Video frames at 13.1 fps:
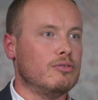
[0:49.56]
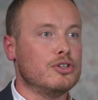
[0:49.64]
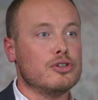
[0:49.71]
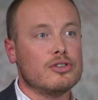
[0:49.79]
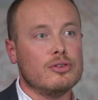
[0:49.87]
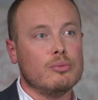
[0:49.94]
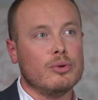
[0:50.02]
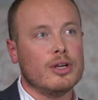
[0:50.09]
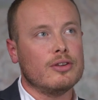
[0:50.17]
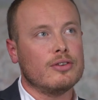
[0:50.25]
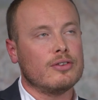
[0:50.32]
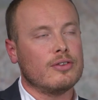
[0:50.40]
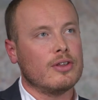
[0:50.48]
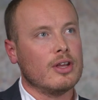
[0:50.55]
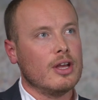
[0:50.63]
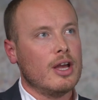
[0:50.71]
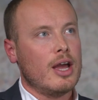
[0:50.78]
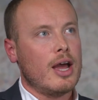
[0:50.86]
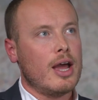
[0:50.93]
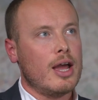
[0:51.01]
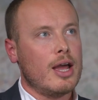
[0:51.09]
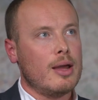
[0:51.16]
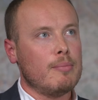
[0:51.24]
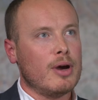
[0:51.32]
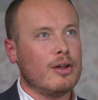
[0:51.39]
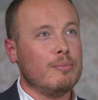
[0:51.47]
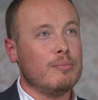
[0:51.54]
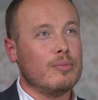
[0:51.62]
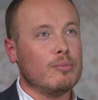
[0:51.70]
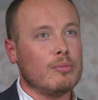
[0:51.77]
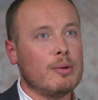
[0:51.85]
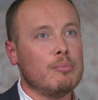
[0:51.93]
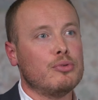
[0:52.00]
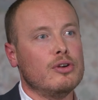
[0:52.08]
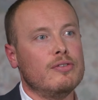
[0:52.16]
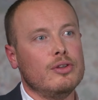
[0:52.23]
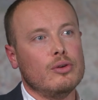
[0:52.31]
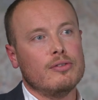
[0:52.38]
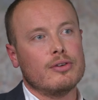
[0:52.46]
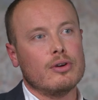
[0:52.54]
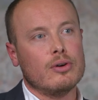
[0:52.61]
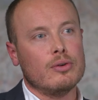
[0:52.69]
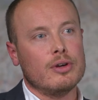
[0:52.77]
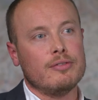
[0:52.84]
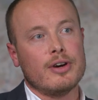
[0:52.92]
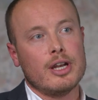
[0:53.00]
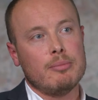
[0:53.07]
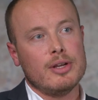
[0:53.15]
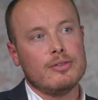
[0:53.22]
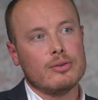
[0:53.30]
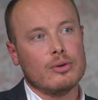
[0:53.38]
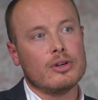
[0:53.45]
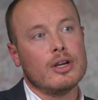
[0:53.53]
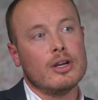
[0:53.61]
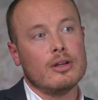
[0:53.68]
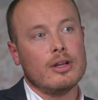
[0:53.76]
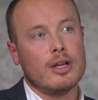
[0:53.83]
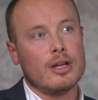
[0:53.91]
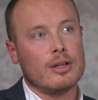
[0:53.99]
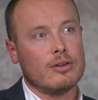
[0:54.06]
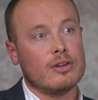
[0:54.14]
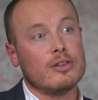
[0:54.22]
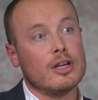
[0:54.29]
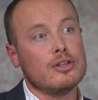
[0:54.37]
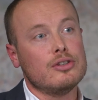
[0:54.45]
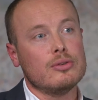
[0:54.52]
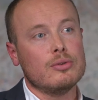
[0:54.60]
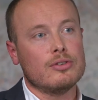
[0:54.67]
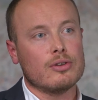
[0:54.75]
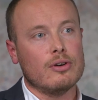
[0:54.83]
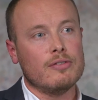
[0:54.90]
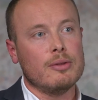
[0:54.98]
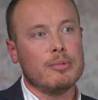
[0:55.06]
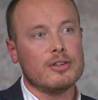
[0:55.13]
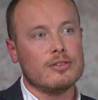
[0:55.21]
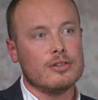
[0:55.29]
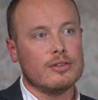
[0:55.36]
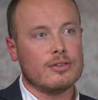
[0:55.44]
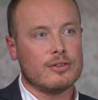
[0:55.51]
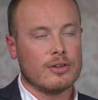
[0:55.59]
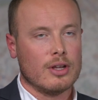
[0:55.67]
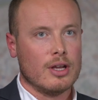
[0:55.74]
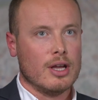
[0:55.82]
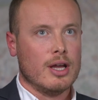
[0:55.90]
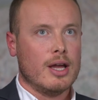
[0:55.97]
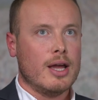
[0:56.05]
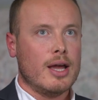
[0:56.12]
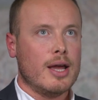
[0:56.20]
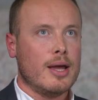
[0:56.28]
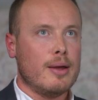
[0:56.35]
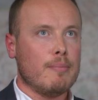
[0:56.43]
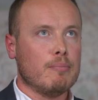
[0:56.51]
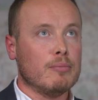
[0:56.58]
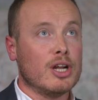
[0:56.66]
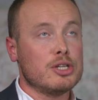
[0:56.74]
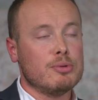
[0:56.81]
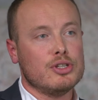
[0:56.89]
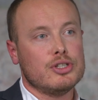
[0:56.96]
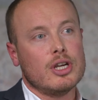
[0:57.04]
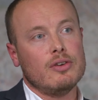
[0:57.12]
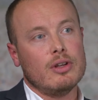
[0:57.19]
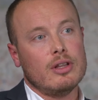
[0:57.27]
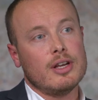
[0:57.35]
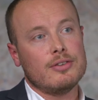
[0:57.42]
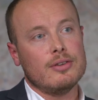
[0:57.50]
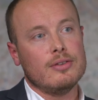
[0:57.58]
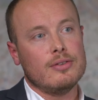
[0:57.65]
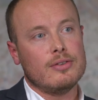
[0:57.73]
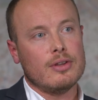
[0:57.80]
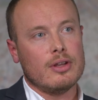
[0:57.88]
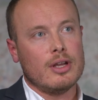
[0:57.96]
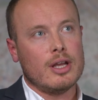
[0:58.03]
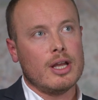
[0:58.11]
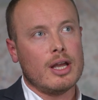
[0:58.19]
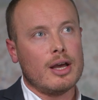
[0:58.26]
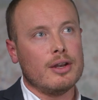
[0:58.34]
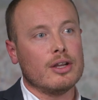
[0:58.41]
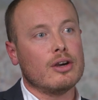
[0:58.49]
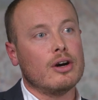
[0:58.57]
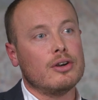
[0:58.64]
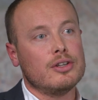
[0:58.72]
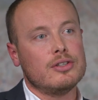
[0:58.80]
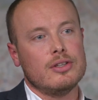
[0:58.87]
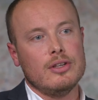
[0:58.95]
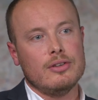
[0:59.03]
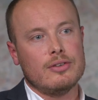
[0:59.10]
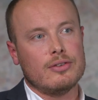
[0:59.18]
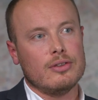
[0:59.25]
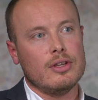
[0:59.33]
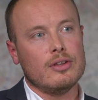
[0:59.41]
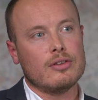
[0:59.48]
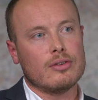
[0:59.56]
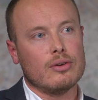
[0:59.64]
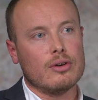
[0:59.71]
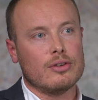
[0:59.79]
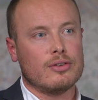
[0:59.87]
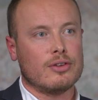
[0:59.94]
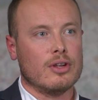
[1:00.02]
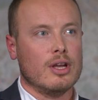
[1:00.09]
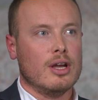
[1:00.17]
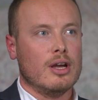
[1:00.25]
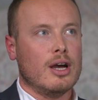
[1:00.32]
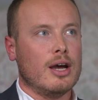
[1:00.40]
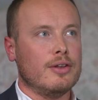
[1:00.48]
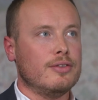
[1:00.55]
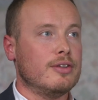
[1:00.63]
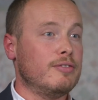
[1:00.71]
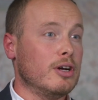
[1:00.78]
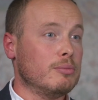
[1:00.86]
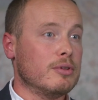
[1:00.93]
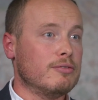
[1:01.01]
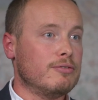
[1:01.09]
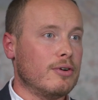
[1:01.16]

reducing waste um, and improving the overall environmental cre uh, credentials of the business. Management generally listened uh, and encouraged these, these thoughts and develop them